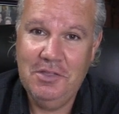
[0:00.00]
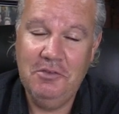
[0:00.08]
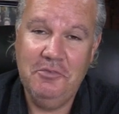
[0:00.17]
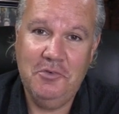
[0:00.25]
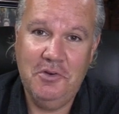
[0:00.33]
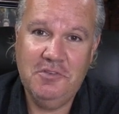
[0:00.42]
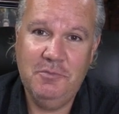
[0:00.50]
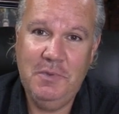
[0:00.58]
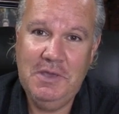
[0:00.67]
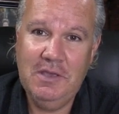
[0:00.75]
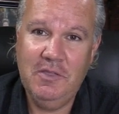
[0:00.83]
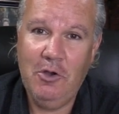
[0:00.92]
The first
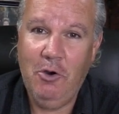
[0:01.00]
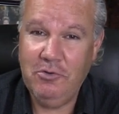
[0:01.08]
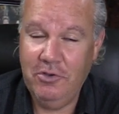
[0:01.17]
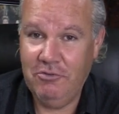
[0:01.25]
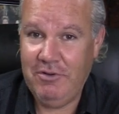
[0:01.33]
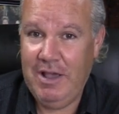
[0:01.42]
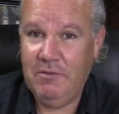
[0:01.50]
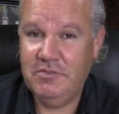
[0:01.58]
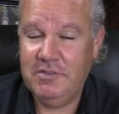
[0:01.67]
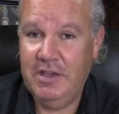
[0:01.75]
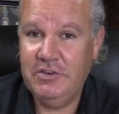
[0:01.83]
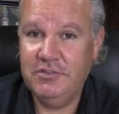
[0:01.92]
being the autograph
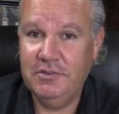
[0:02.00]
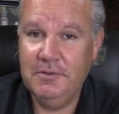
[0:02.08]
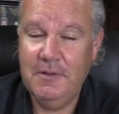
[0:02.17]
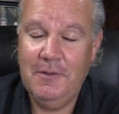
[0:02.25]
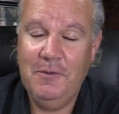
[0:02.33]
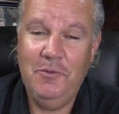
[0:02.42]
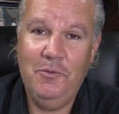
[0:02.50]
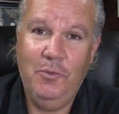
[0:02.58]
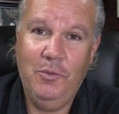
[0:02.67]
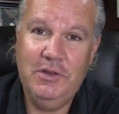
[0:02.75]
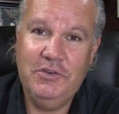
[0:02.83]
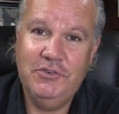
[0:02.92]
session,
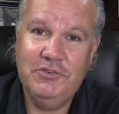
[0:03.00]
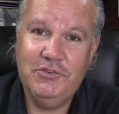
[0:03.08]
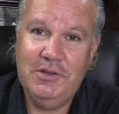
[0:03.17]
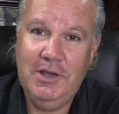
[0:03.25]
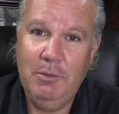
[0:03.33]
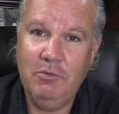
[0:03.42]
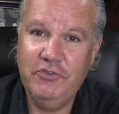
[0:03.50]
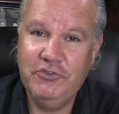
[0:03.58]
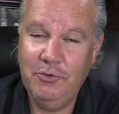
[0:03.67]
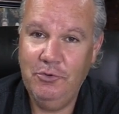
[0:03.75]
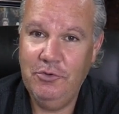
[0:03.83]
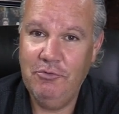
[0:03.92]
which I will
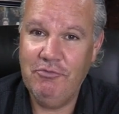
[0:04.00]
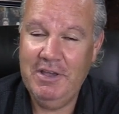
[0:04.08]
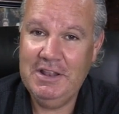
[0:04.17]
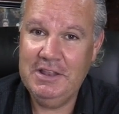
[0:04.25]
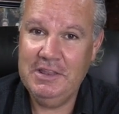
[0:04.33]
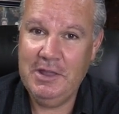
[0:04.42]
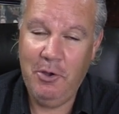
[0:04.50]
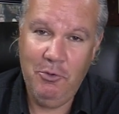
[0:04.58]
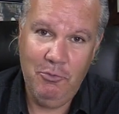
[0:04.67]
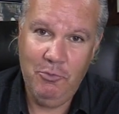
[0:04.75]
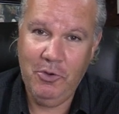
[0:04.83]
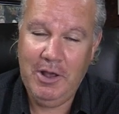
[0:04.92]
show you right
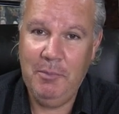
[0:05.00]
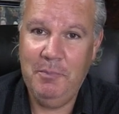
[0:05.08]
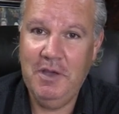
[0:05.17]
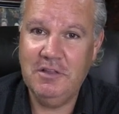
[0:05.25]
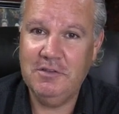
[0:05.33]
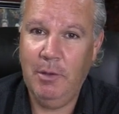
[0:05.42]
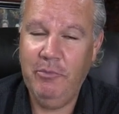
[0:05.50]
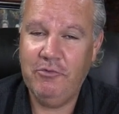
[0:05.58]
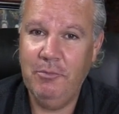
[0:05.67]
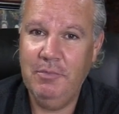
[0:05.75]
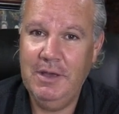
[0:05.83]
now what I picked up from